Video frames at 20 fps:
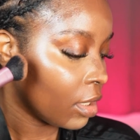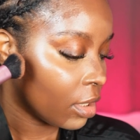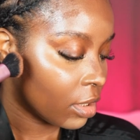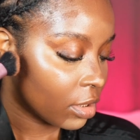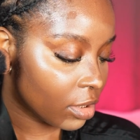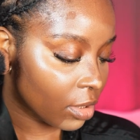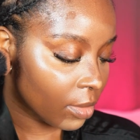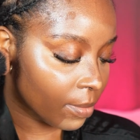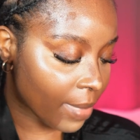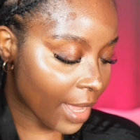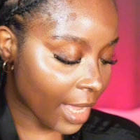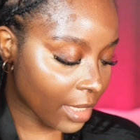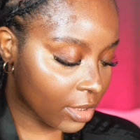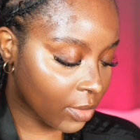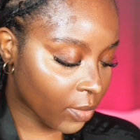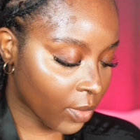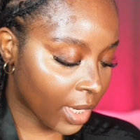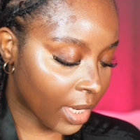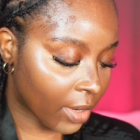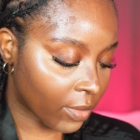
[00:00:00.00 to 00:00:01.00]
So back
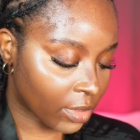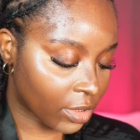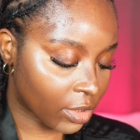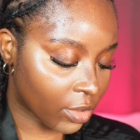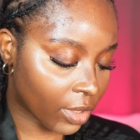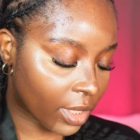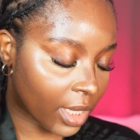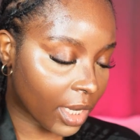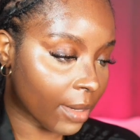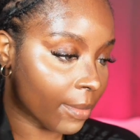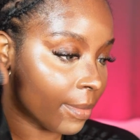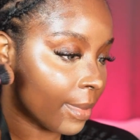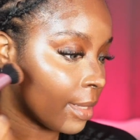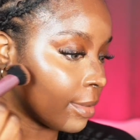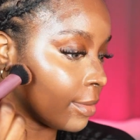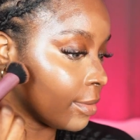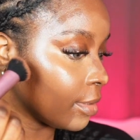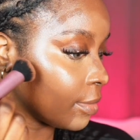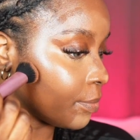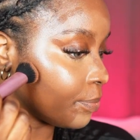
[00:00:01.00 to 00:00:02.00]
to what I was talking
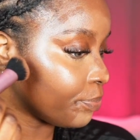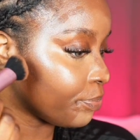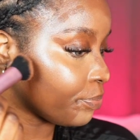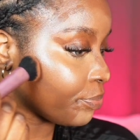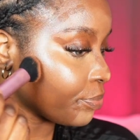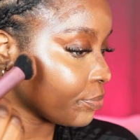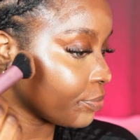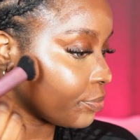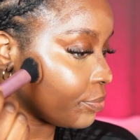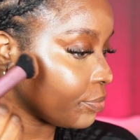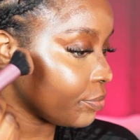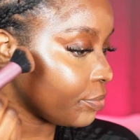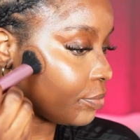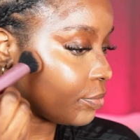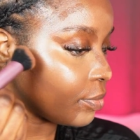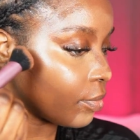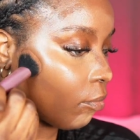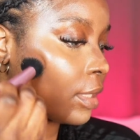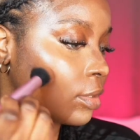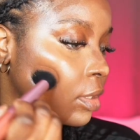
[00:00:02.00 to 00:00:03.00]
about.
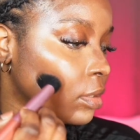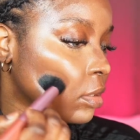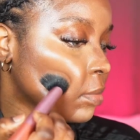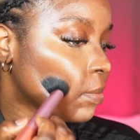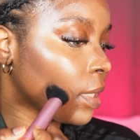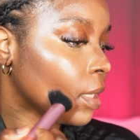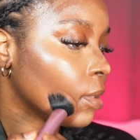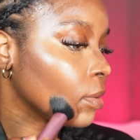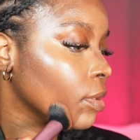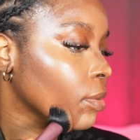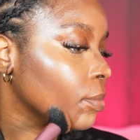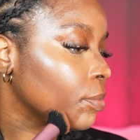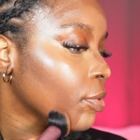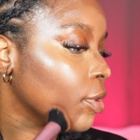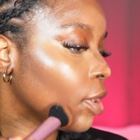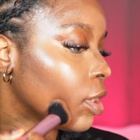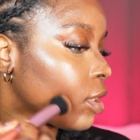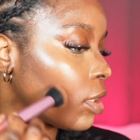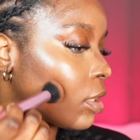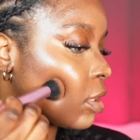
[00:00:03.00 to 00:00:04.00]
I talked about the
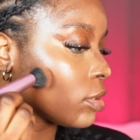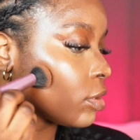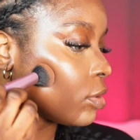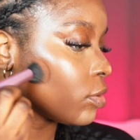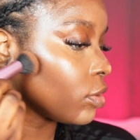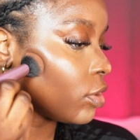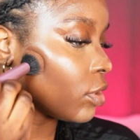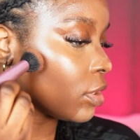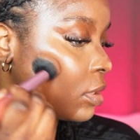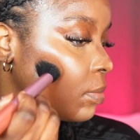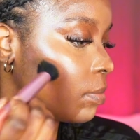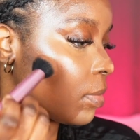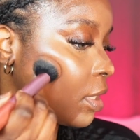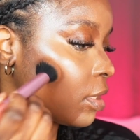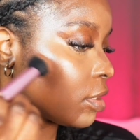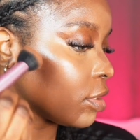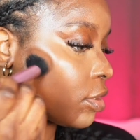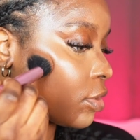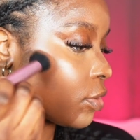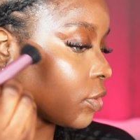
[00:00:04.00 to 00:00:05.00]
products, so just
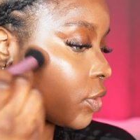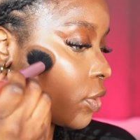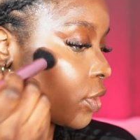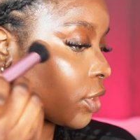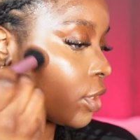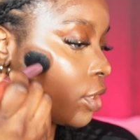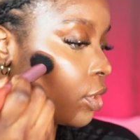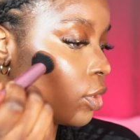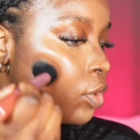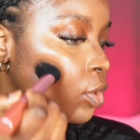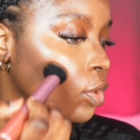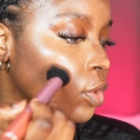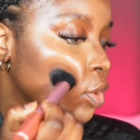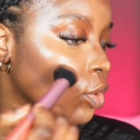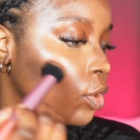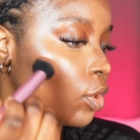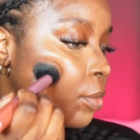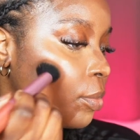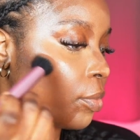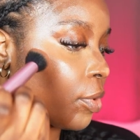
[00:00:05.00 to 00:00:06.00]
make sure
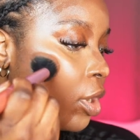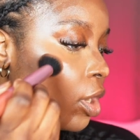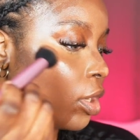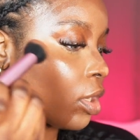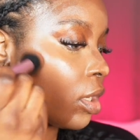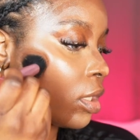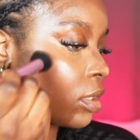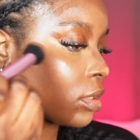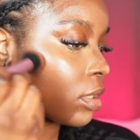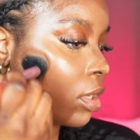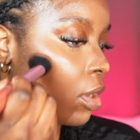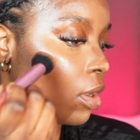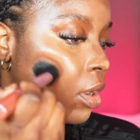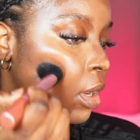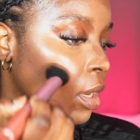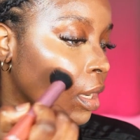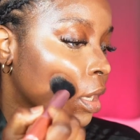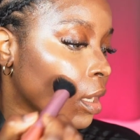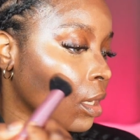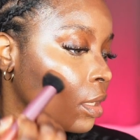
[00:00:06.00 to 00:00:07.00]
your products
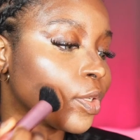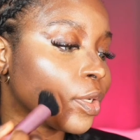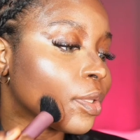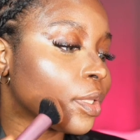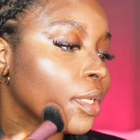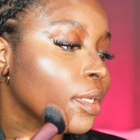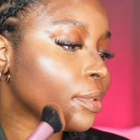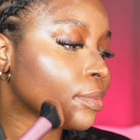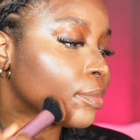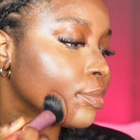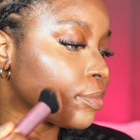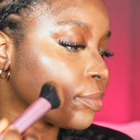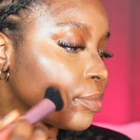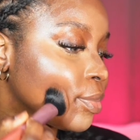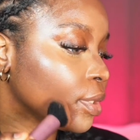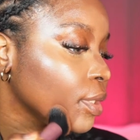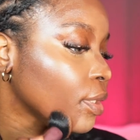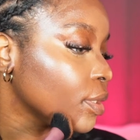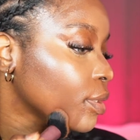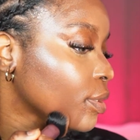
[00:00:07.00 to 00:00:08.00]
are clean,
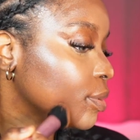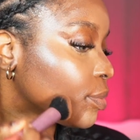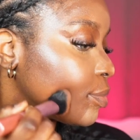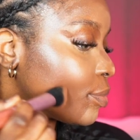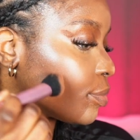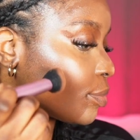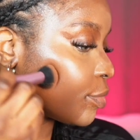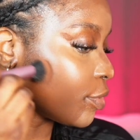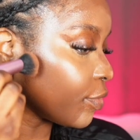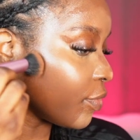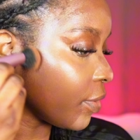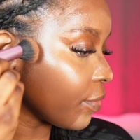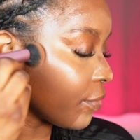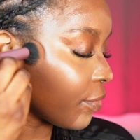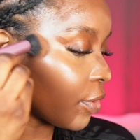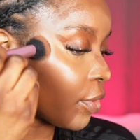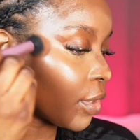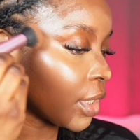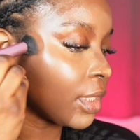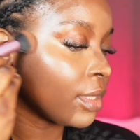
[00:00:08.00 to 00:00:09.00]
please. Moving
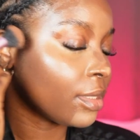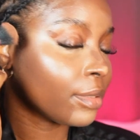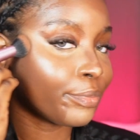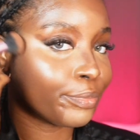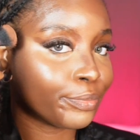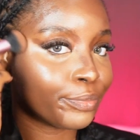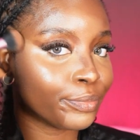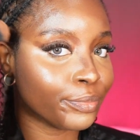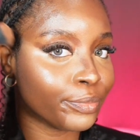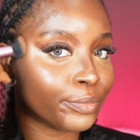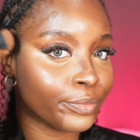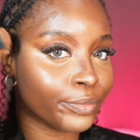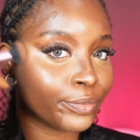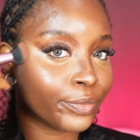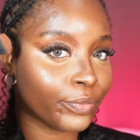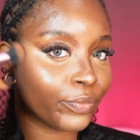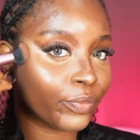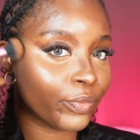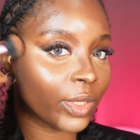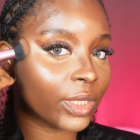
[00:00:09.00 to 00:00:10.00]
forward,
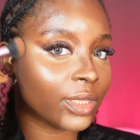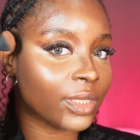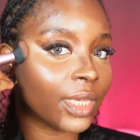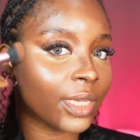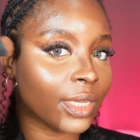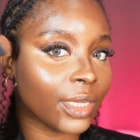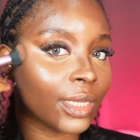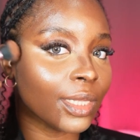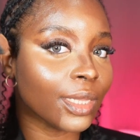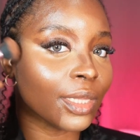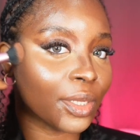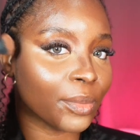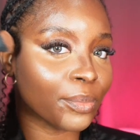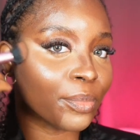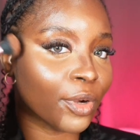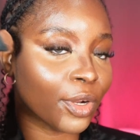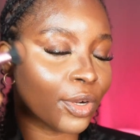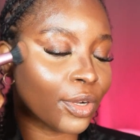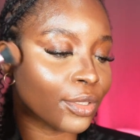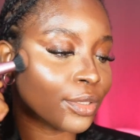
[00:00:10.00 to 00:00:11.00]
let's take clean
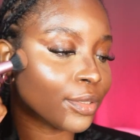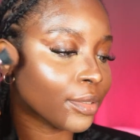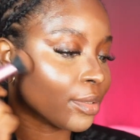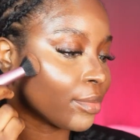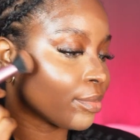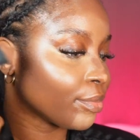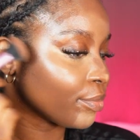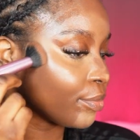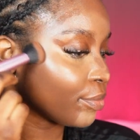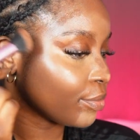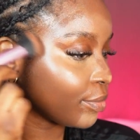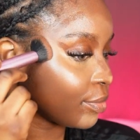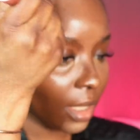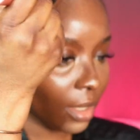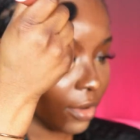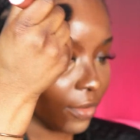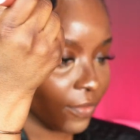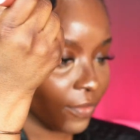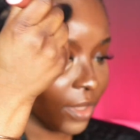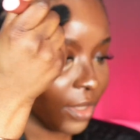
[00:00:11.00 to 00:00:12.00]
products in
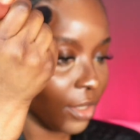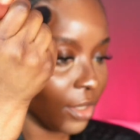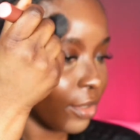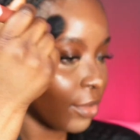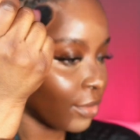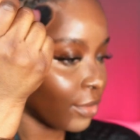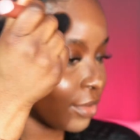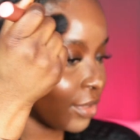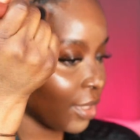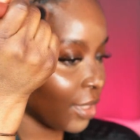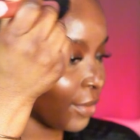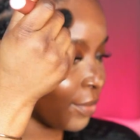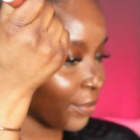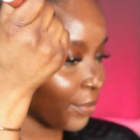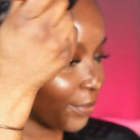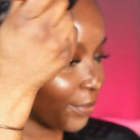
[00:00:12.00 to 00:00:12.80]
our videos.